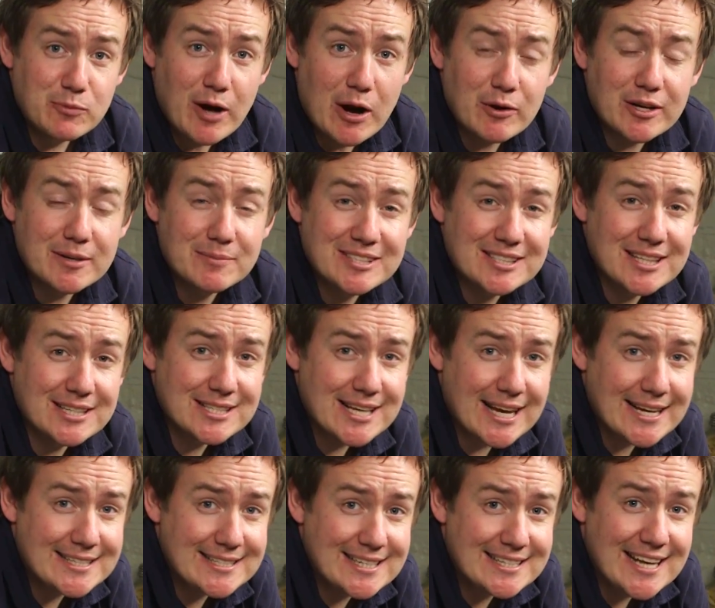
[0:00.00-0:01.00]
Welcome to the
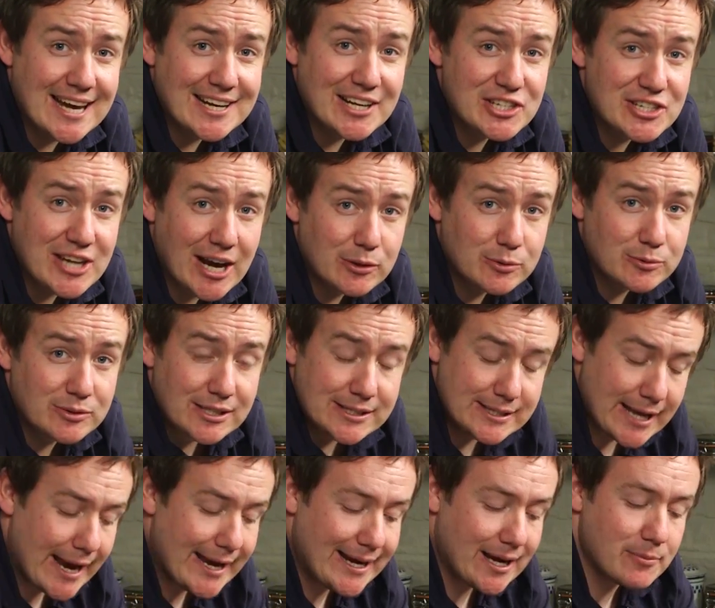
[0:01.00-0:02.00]
Tasty Tenor channel.
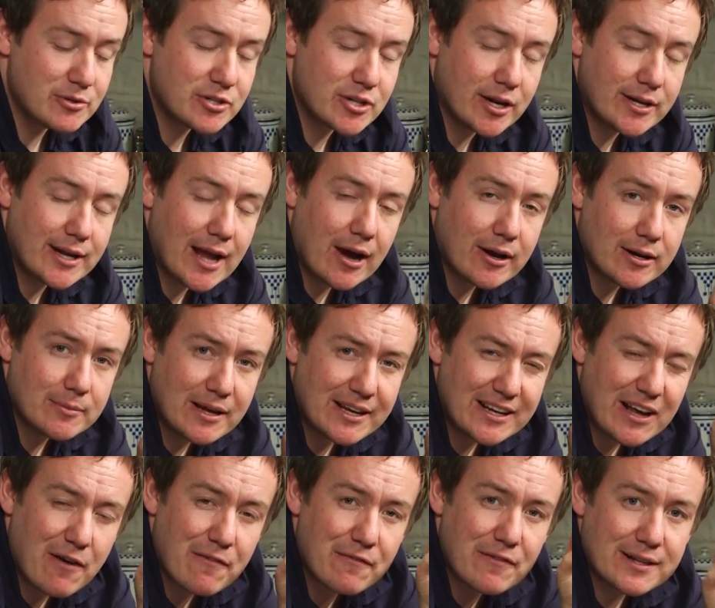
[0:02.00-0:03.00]
Today I'm showing you how to
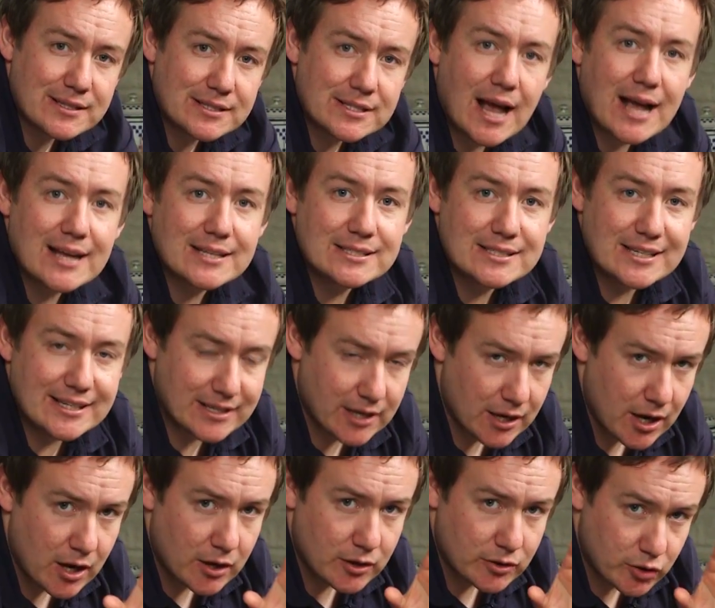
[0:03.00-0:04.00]
make a fantastic
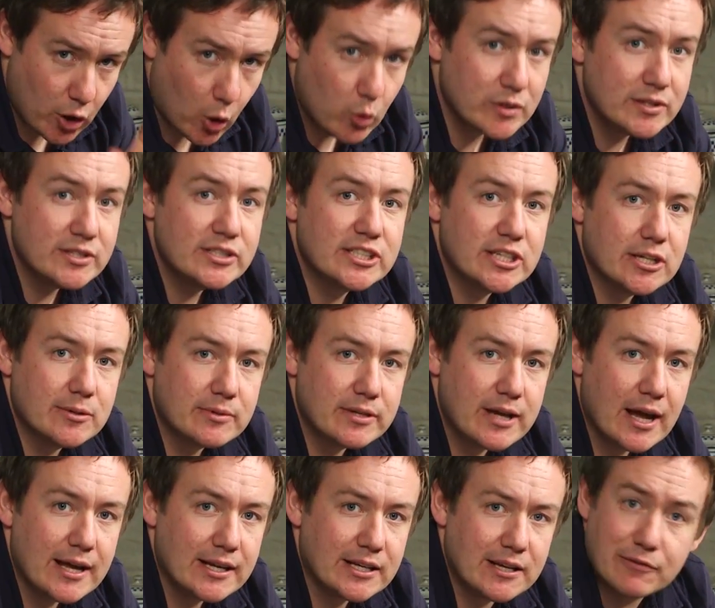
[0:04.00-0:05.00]
golden syrup
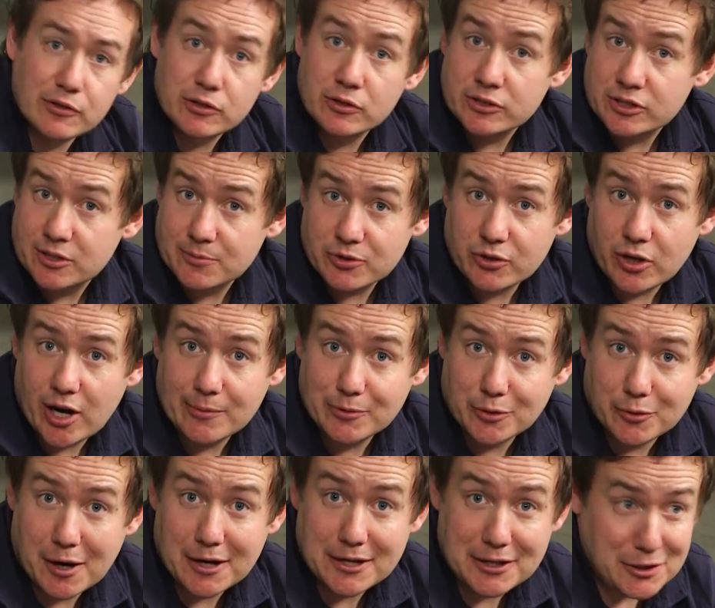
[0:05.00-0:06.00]
cake. If you're not subscribed
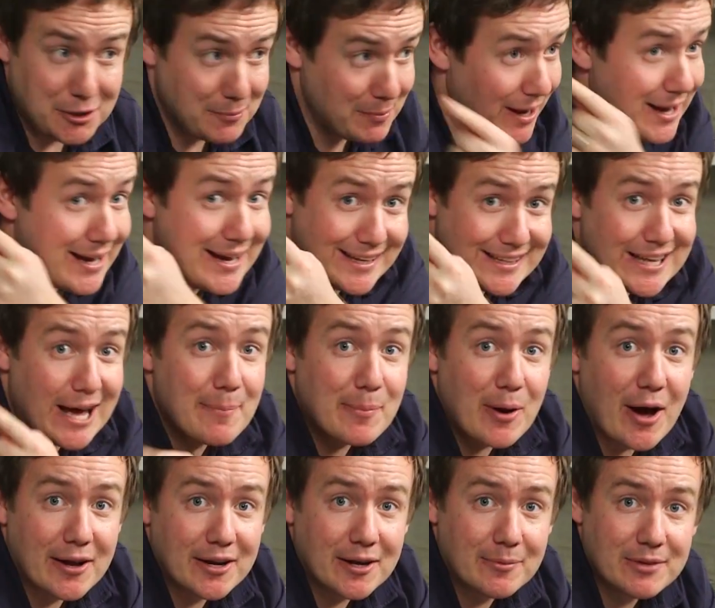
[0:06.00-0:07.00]
already, you better hit that
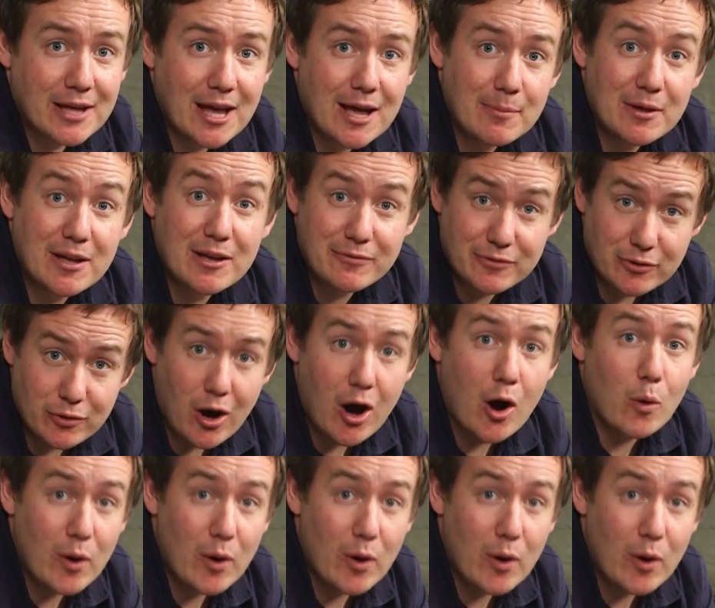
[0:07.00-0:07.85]
button up there, but if you are,